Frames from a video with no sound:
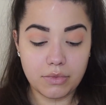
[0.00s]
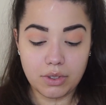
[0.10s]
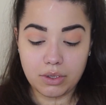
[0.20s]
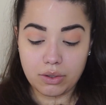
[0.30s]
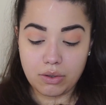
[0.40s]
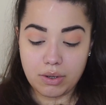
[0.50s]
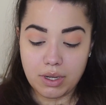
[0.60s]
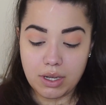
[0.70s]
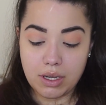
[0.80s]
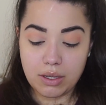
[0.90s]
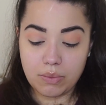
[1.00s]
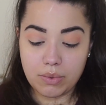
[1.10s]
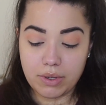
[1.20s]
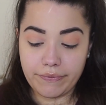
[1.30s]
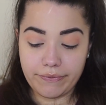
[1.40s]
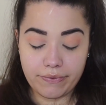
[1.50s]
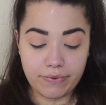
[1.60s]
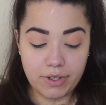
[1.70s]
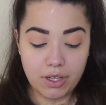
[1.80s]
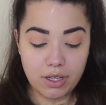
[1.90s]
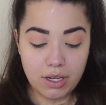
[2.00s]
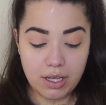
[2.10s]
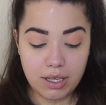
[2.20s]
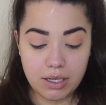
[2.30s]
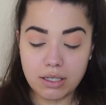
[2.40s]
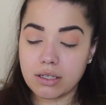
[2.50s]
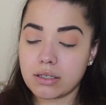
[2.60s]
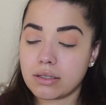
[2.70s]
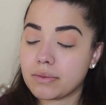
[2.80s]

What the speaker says: I'm gonna go ahead with the other eye.